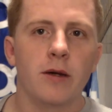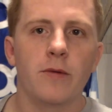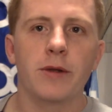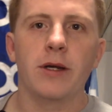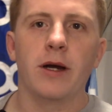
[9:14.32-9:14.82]

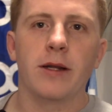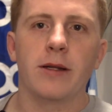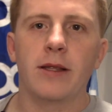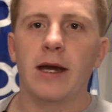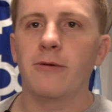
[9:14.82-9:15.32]
we're done.
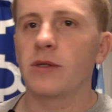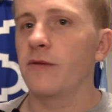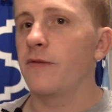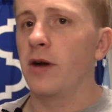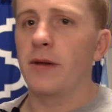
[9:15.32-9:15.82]
That
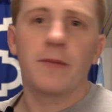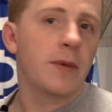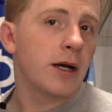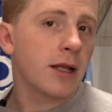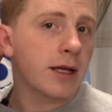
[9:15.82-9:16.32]
wasn't fun,
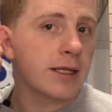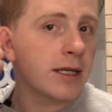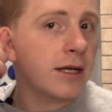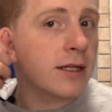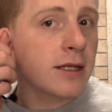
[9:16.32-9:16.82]
but like I
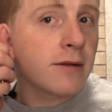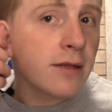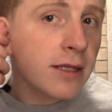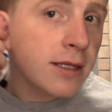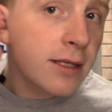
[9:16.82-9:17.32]
say, it didn't
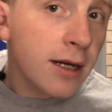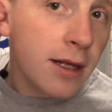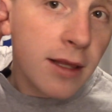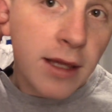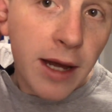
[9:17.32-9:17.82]
really
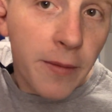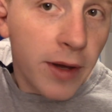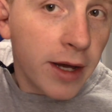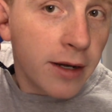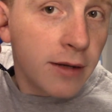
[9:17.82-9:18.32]
suck that bad.